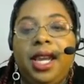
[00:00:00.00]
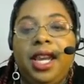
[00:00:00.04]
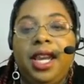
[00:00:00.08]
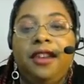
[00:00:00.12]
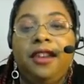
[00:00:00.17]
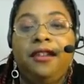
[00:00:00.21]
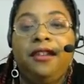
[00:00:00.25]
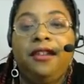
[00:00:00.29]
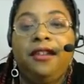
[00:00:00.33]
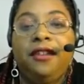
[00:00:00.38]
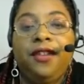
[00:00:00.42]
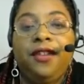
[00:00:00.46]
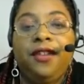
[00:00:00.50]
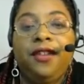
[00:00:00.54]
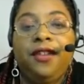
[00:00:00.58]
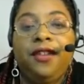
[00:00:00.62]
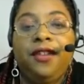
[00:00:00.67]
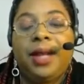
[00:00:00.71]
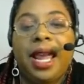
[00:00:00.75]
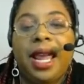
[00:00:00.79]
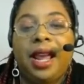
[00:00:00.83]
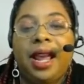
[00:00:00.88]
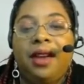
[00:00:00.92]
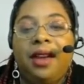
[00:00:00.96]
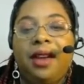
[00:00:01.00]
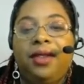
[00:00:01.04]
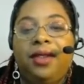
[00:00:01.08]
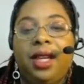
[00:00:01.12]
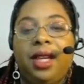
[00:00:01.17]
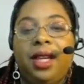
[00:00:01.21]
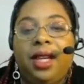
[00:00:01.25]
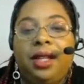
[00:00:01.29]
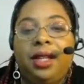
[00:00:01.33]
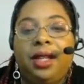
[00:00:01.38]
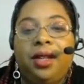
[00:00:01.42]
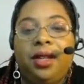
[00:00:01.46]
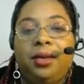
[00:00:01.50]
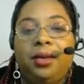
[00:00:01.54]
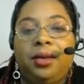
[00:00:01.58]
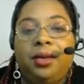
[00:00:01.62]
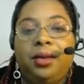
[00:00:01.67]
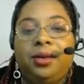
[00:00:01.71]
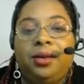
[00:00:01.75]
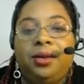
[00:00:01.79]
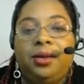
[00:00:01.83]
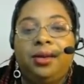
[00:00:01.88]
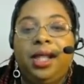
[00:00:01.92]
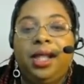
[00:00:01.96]
if you don't have the Adobe
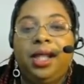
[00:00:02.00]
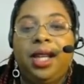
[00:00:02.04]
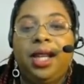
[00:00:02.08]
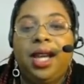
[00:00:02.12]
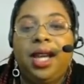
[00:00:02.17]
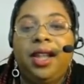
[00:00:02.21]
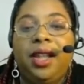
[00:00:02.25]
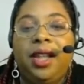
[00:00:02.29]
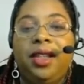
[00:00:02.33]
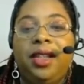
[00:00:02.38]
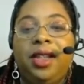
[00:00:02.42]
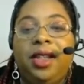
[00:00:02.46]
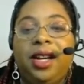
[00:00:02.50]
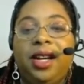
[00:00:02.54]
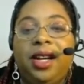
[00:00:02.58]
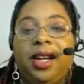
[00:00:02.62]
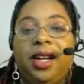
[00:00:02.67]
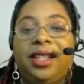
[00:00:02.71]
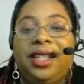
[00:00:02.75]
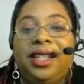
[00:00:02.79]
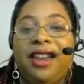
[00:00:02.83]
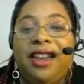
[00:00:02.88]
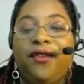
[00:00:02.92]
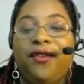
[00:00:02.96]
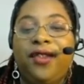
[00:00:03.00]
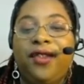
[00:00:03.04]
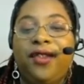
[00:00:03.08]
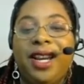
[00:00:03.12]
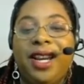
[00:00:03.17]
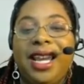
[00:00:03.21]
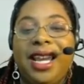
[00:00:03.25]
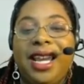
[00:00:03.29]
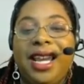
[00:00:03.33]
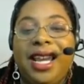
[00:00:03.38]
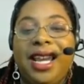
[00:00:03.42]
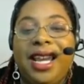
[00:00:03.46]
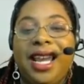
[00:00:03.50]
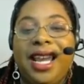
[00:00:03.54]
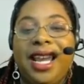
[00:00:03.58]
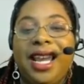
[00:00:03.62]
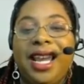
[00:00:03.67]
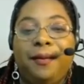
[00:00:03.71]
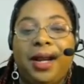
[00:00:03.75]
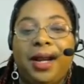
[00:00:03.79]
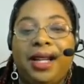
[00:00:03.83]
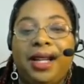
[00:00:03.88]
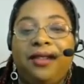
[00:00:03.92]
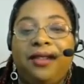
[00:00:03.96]
Suite, there is a free
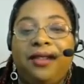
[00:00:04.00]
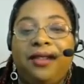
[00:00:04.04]
app,